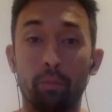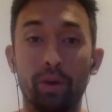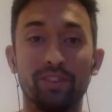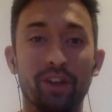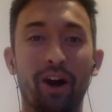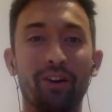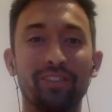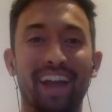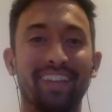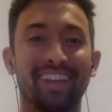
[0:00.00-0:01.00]
and we know
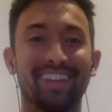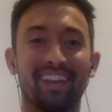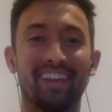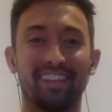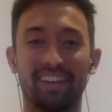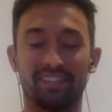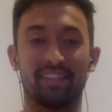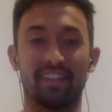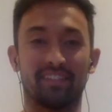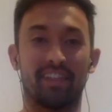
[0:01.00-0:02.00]
now that there's
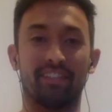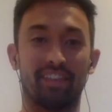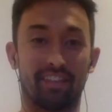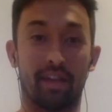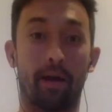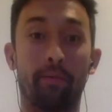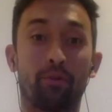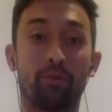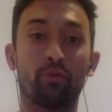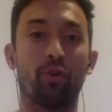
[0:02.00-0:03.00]
there's there's
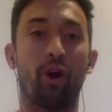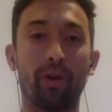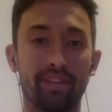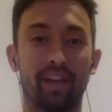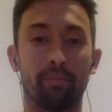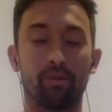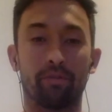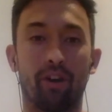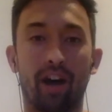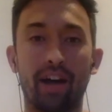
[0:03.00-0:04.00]
a growing number
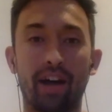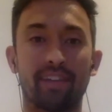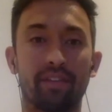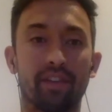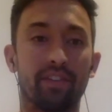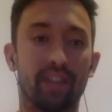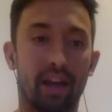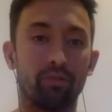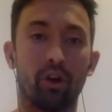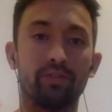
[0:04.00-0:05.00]
of guys out there that
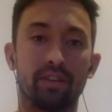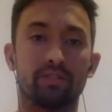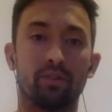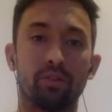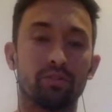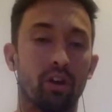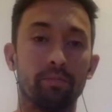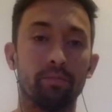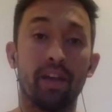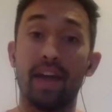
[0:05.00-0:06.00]
have low
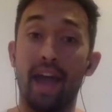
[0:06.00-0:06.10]
testosterone,